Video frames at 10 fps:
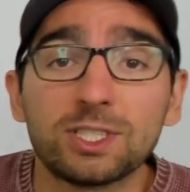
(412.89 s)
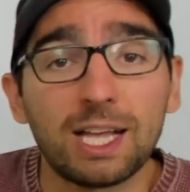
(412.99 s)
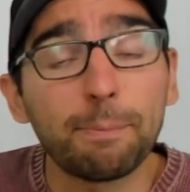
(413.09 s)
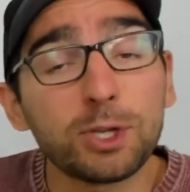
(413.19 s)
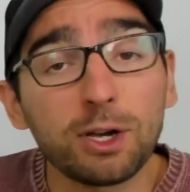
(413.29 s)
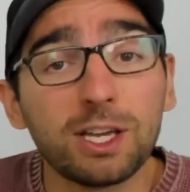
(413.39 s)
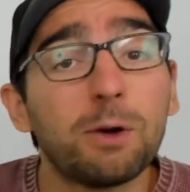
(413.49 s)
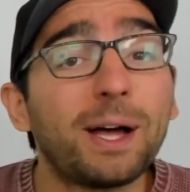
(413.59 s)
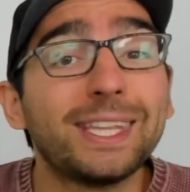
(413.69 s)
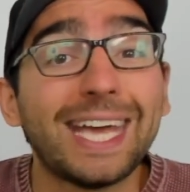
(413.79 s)
I'm talking
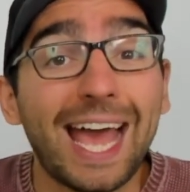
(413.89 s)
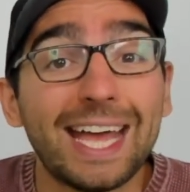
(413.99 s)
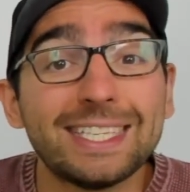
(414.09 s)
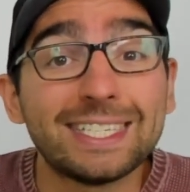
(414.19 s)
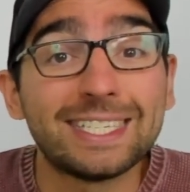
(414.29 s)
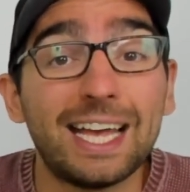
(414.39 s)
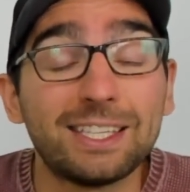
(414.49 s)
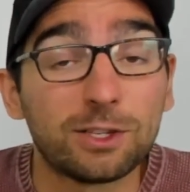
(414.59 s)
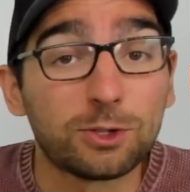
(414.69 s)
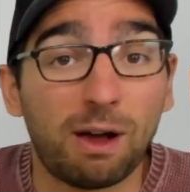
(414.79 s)
about the
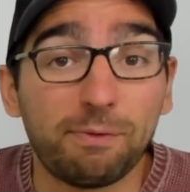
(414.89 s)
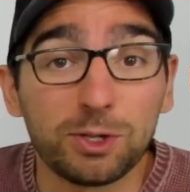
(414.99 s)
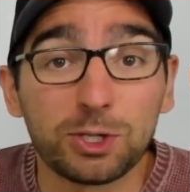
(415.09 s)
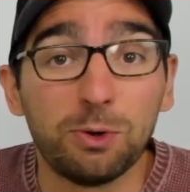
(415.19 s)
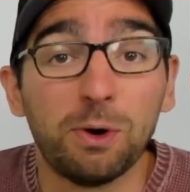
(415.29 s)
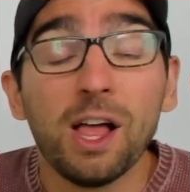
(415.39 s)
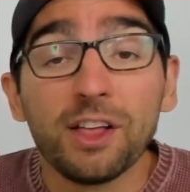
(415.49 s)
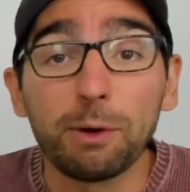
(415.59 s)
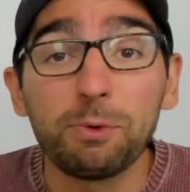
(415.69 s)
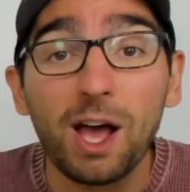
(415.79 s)
NZ Travel Show
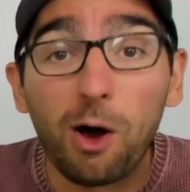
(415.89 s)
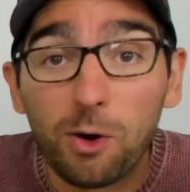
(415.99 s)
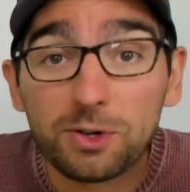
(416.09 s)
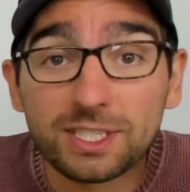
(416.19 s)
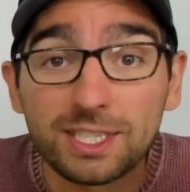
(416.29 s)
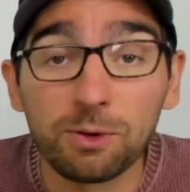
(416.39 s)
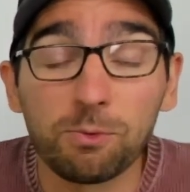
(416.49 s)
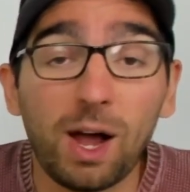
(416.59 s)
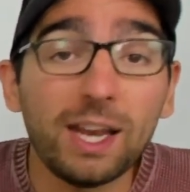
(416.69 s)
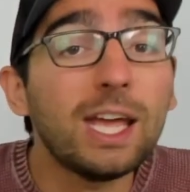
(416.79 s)
that we are hosting
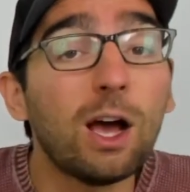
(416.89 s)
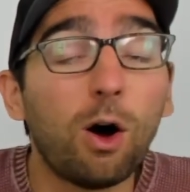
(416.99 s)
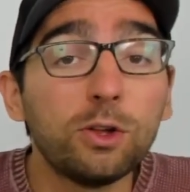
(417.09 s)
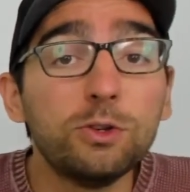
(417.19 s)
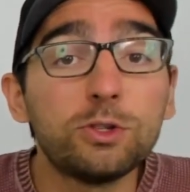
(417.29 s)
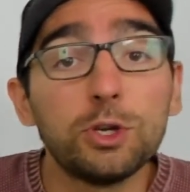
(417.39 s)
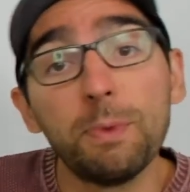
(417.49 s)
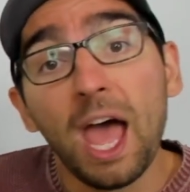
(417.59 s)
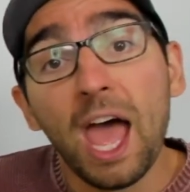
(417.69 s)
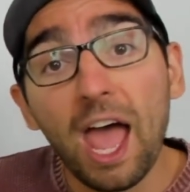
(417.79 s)
right here on YouTube
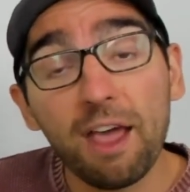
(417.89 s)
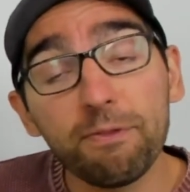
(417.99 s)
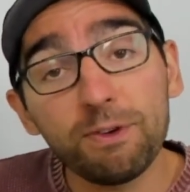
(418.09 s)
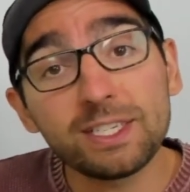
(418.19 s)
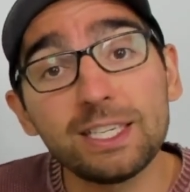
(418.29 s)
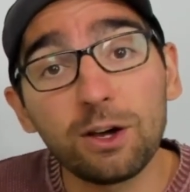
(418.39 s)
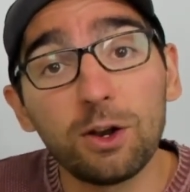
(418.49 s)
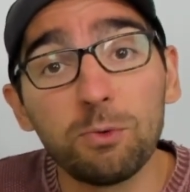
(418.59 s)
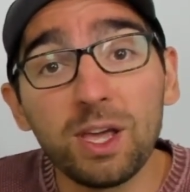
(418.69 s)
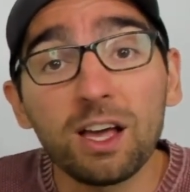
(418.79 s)
every single
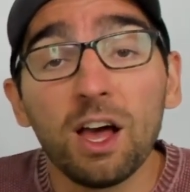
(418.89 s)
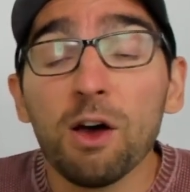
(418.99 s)
week.